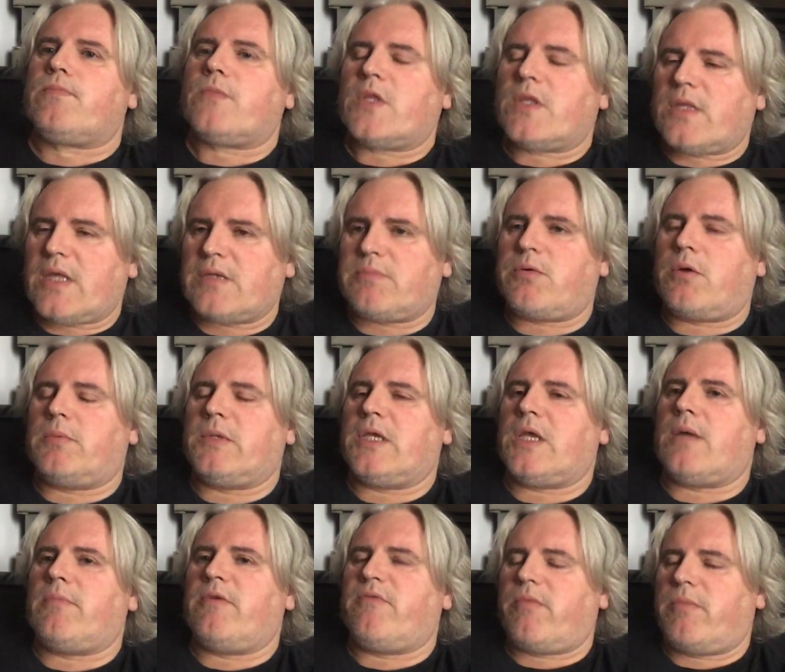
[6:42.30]
That's probably
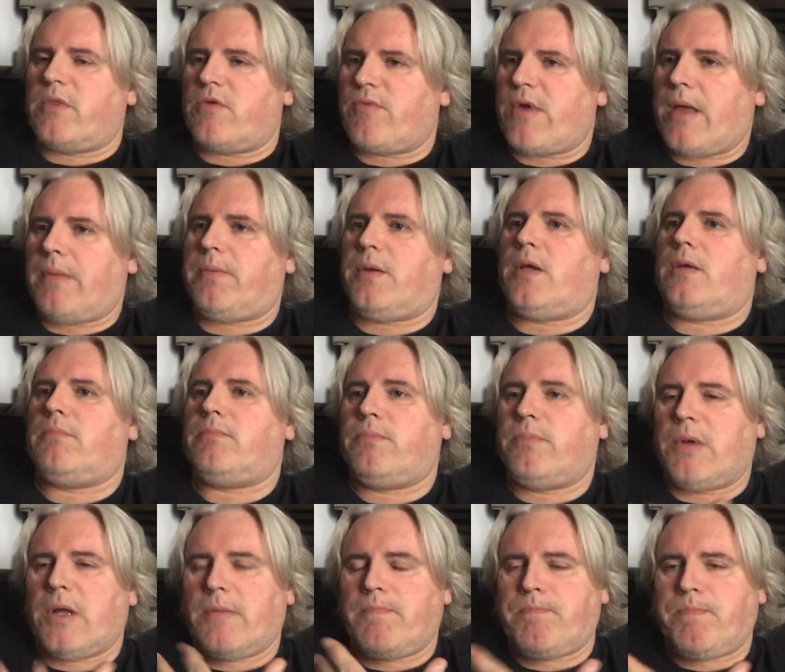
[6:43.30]
coming from the wrapper,
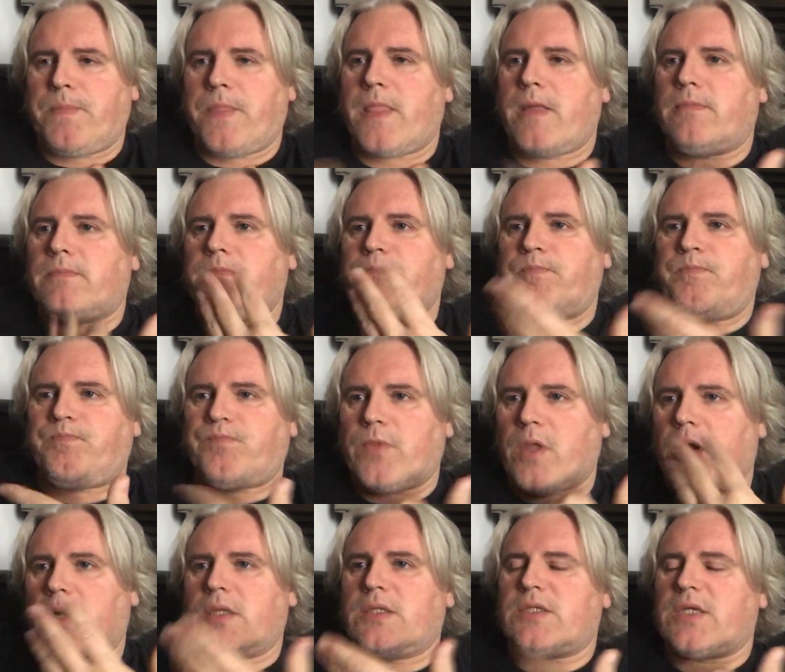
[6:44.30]
but
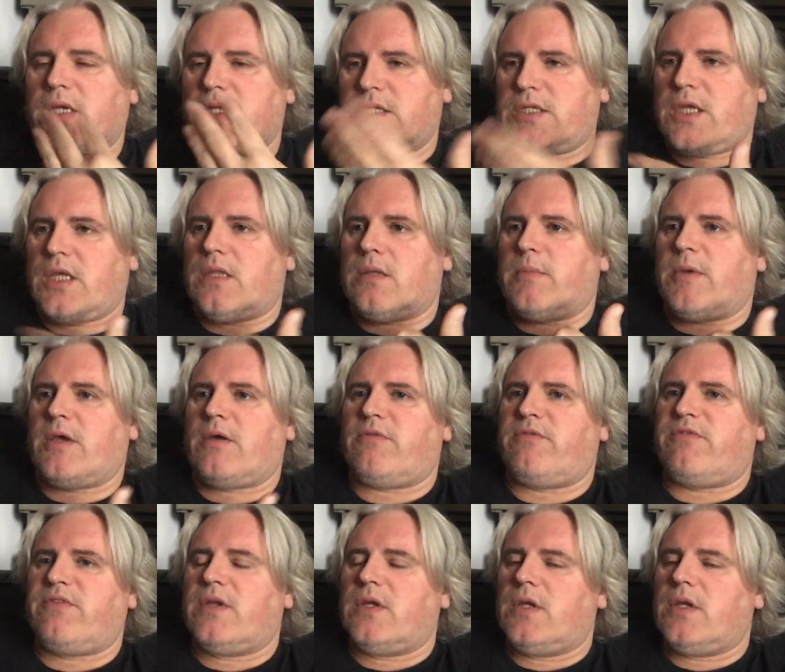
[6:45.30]
I can taste it in the mouth.